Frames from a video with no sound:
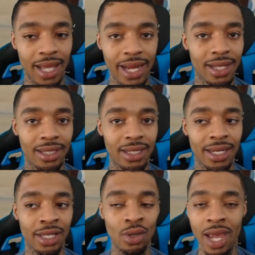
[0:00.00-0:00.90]
Like,
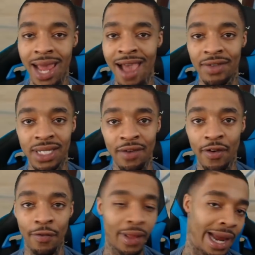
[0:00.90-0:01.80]
you have a
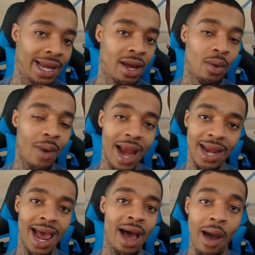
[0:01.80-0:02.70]
different Flight right
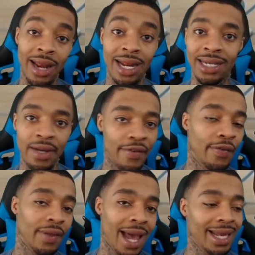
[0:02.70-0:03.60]
now and then a
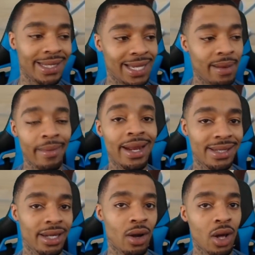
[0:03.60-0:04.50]
different Flight in 10
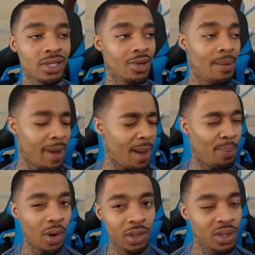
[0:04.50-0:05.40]
minutes. And then also I'm
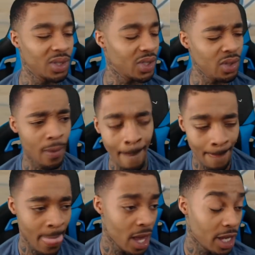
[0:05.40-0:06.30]
bipolar too.
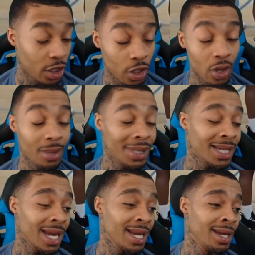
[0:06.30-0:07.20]
You know what I'm
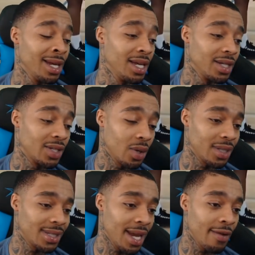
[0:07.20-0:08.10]
saying? So
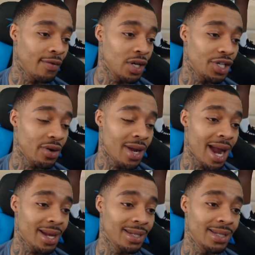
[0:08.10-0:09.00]
the same version you're
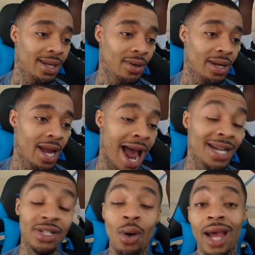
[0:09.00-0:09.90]
not going to see on the camera. I
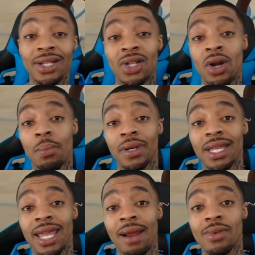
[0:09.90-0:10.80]
just know how to turn up when
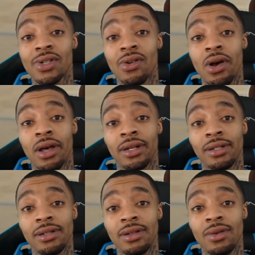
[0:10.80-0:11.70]
the cameras are on.
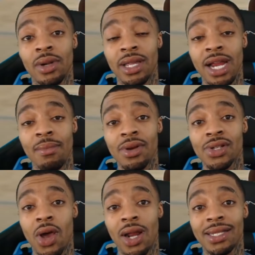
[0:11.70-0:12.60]
When the
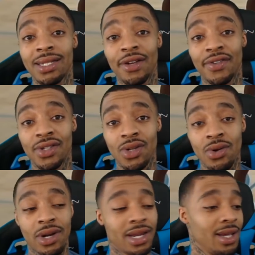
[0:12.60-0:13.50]
cameras are on, it's a different
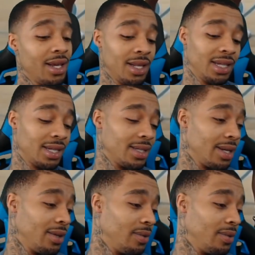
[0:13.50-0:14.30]
story. Let's continue.